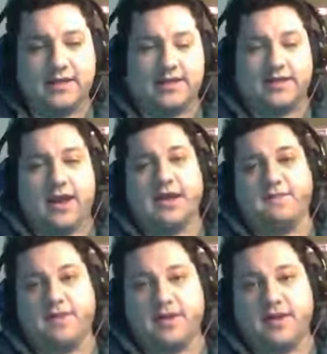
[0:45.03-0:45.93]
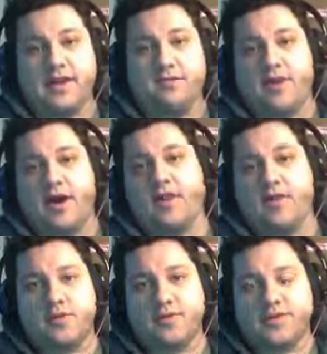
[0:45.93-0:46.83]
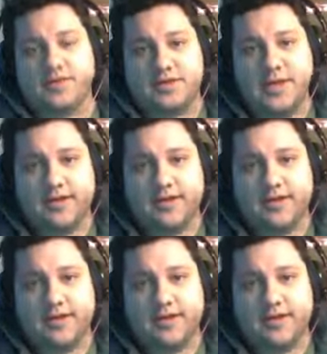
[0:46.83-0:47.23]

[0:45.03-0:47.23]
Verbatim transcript: inside of the Kabbalah religion they